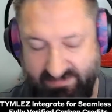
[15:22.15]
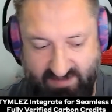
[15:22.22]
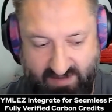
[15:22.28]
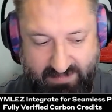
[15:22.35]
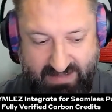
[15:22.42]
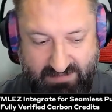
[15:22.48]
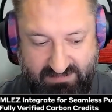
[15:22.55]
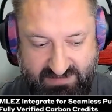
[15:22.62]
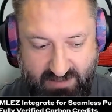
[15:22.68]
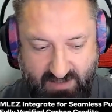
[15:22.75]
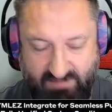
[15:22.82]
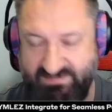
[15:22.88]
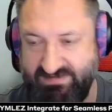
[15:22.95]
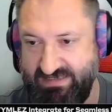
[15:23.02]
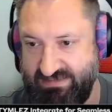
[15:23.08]
You're never going to be able to
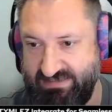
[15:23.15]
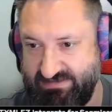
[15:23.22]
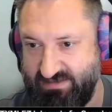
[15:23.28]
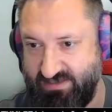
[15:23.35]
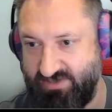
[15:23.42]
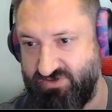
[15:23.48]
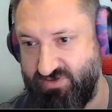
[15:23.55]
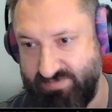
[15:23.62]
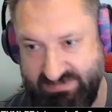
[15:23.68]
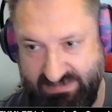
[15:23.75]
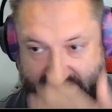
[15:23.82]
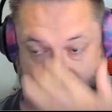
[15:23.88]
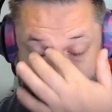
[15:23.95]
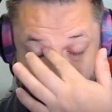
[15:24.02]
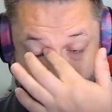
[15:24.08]
offset
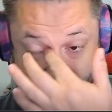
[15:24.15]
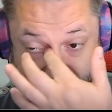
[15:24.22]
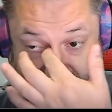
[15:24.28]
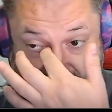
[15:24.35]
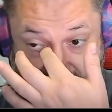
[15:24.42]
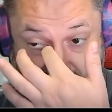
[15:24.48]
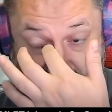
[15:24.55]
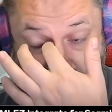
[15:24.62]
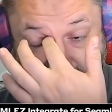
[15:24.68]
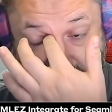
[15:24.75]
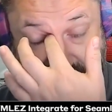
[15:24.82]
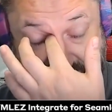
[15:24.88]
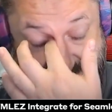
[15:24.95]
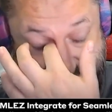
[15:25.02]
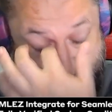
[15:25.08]
100% of your things through your
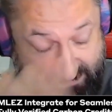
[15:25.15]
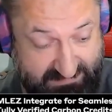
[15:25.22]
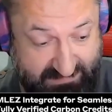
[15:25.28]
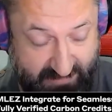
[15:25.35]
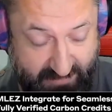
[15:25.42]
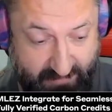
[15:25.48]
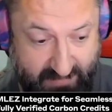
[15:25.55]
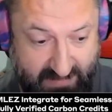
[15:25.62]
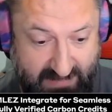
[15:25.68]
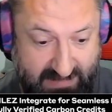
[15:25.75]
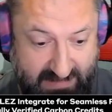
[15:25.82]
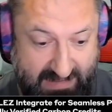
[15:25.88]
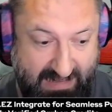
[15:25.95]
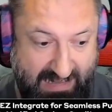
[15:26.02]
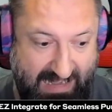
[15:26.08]
processes. So
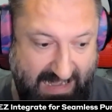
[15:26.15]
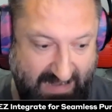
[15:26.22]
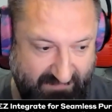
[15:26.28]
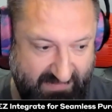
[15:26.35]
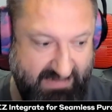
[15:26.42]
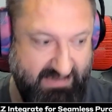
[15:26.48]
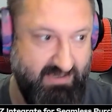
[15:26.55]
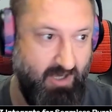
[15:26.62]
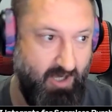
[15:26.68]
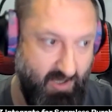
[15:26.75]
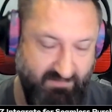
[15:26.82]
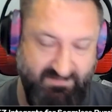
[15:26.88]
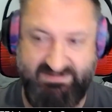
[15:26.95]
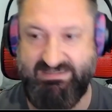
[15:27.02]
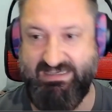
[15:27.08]
having
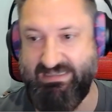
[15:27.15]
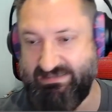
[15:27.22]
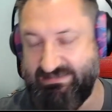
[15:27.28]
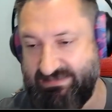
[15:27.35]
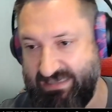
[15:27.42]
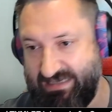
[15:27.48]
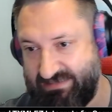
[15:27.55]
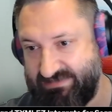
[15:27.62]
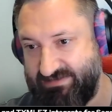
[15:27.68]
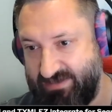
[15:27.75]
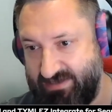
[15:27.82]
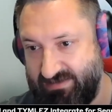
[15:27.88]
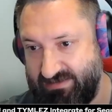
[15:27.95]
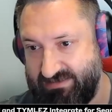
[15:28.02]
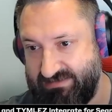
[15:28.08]
offsets
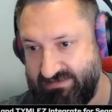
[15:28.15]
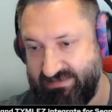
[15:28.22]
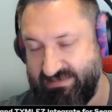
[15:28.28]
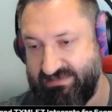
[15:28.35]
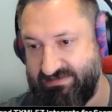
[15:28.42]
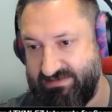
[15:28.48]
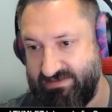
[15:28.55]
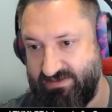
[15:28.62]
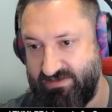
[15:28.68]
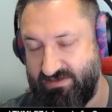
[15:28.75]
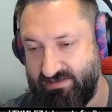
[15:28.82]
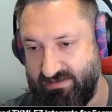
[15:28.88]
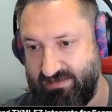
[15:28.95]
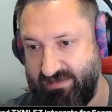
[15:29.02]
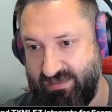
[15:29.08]
externally to this that
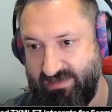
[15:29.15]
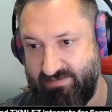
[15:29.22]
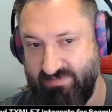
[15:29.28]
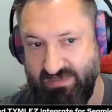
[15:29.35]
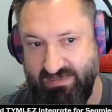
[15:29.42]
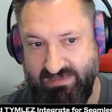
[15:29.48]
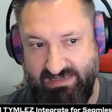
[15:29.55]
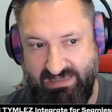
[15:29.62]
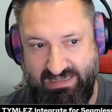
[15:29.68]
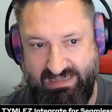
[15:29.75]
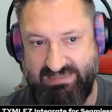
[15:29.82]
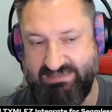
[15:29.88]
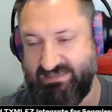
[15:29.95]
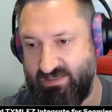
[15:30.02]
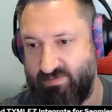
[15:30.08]
you can claim
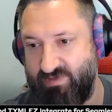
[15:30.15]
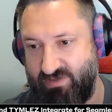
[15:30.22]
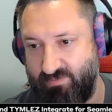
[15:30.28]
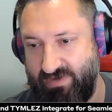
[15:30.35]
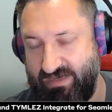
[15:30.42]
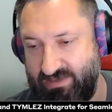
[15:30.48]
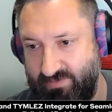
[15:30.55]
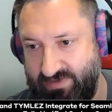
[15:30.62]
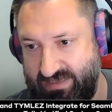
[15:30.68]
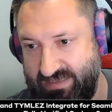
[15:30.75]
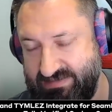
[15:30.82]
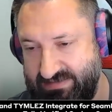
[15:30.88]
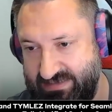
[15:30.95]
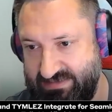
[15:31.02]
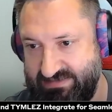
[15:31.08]
is going to be the way that we
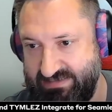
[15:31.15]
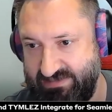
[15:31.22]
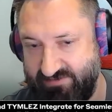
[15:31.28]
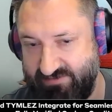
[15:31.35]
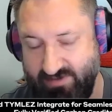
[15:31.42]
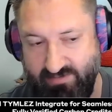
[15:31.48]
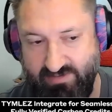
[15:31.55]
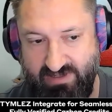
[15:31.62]
get to net zero.